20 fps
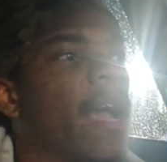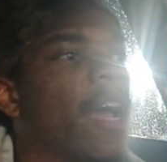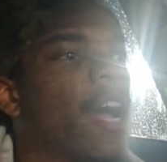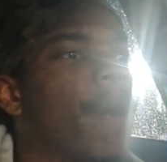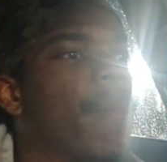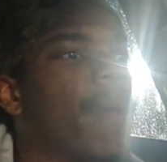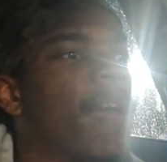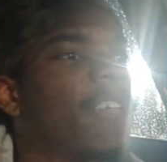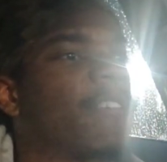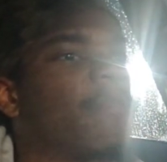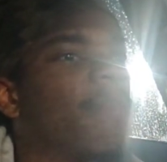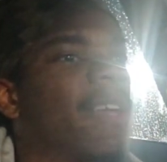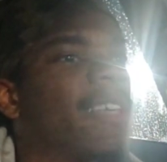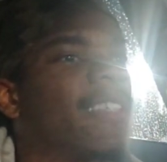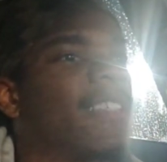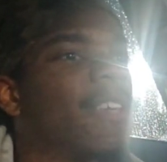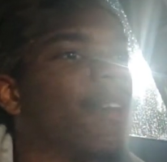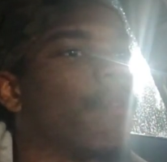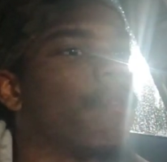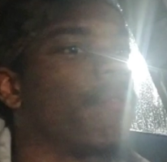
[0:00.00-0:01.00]
know what I'm saying?
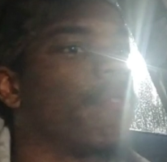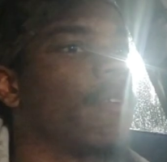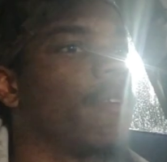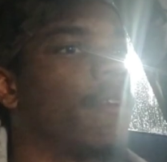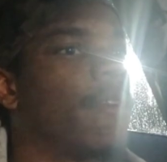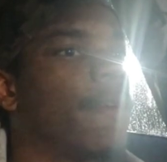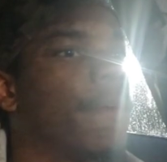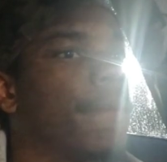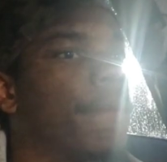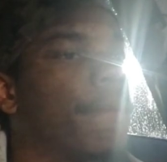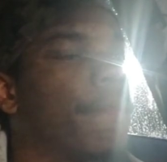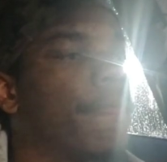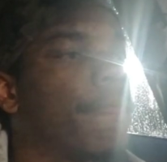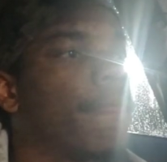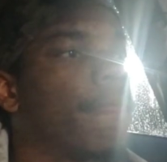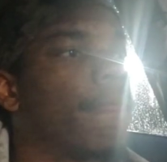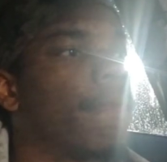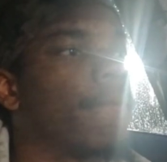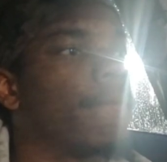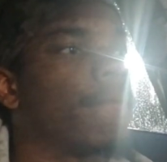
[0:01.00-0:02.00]
I, I come as
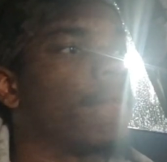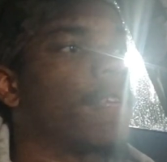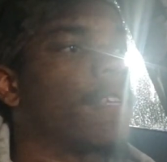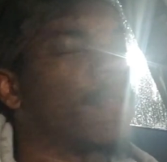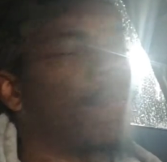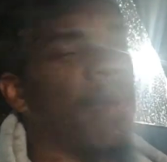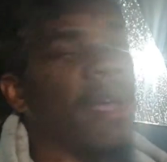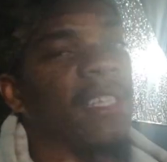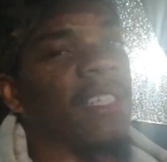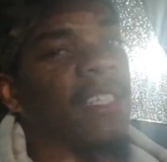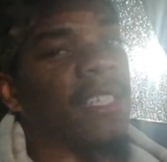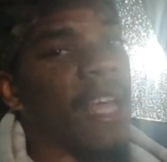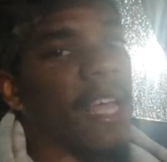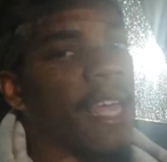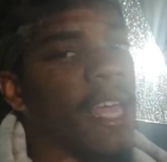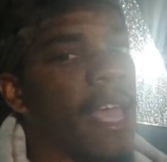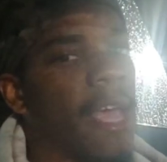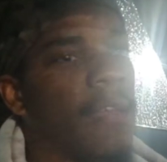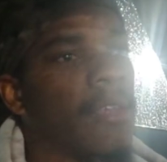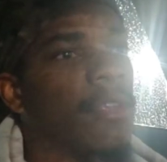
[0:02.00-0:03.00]
myself
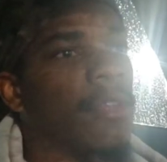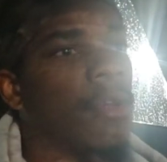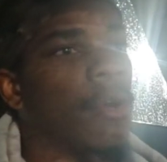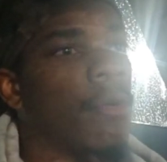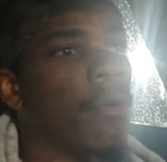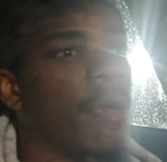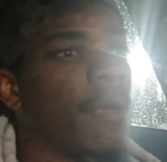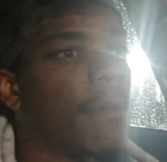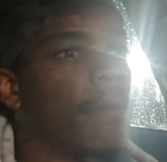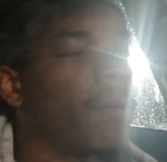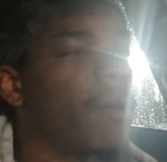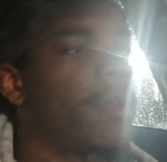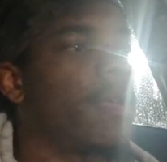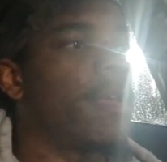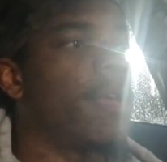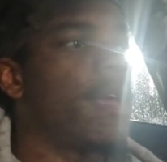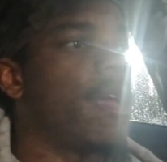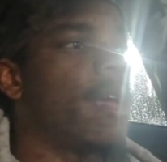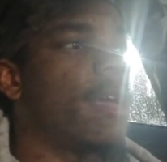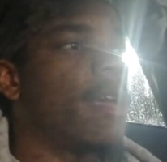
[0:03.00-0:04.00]
as best as I
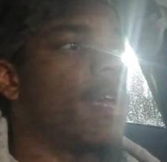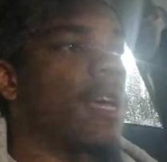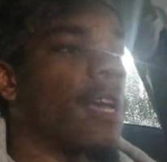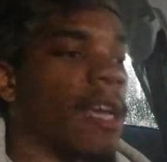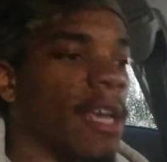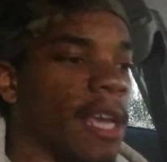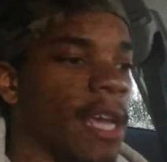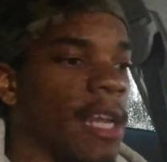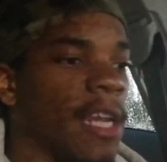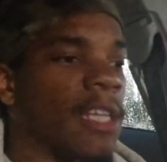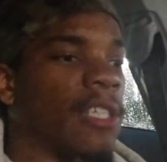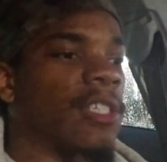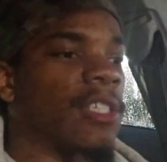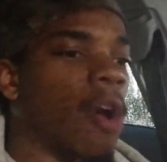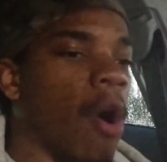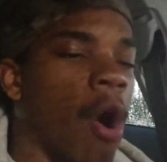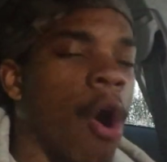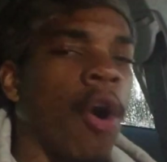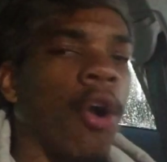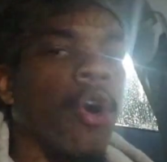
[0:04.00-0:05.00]
can. You know, and but
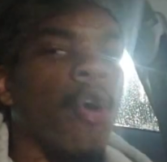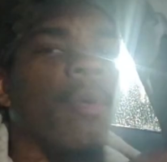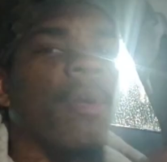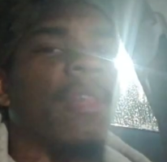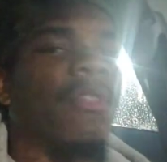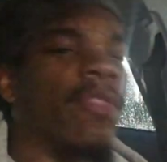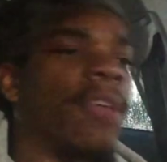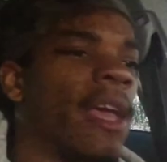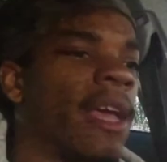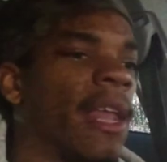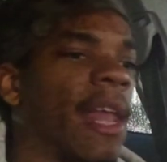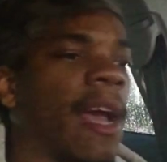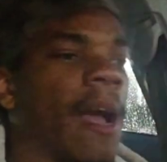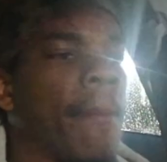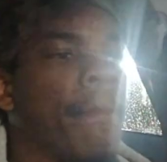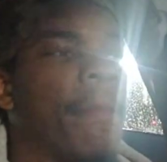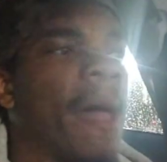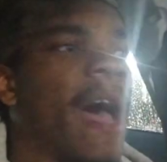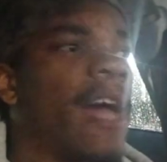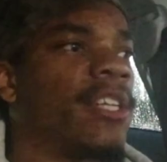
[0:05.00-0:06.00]
again, it's an
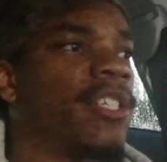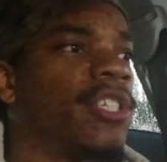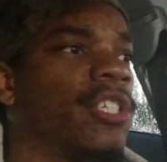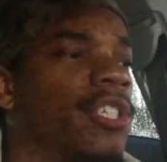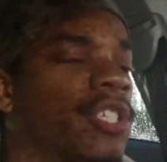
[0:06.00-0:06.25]
ongoing